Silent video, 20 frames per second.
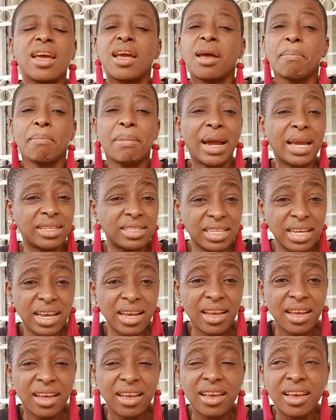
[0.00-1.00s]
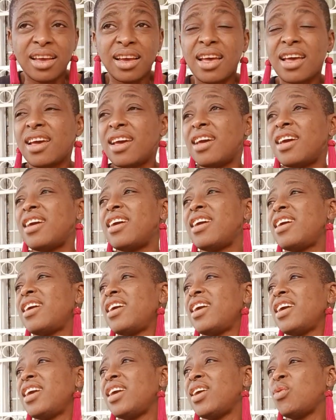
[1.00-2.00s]
my dear,
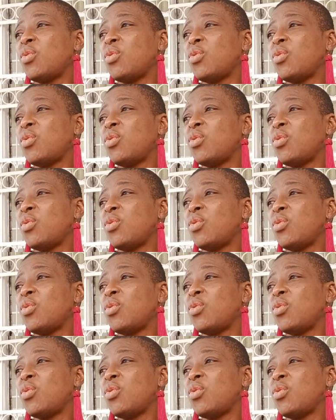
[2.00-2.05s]
hey,